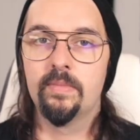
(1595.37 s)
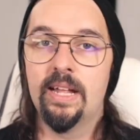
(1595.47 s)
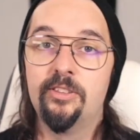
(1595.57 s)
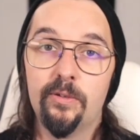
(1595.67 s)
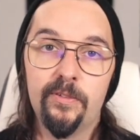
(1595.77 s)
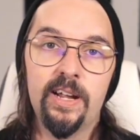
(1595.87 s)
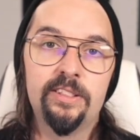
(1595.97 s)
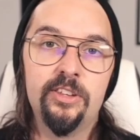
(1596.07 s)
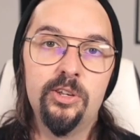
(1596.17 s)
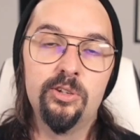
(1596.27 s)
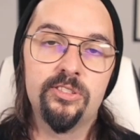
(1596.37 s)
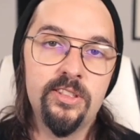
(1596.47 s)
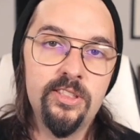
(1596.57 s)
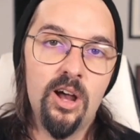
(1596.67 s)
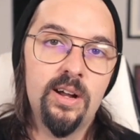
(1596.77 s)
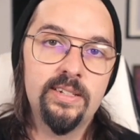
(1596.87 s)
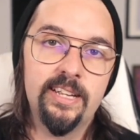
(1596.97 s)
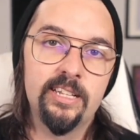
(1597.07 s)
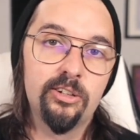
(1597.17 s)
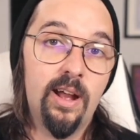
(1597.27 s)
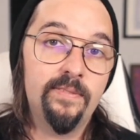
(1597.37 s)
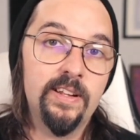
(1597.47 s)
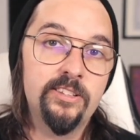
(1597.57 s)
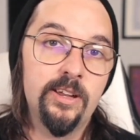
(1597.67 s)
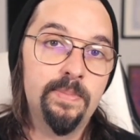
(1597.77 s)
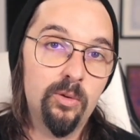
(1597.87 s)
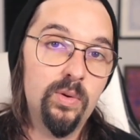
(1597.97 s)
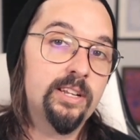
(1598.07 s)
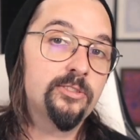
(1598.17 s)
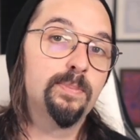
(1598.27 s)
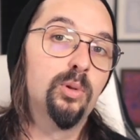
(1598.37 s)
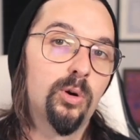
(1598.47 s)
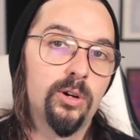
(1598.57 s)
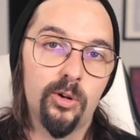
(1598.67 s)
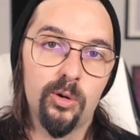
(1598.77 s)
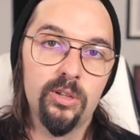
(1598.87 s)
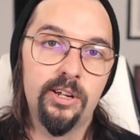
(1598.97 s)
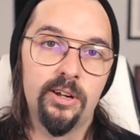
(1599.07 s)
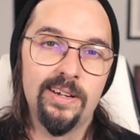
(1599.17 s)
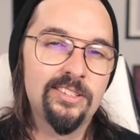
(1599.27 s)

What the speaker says: And don't forget to use the non-telegraphing tip that we explored earlier.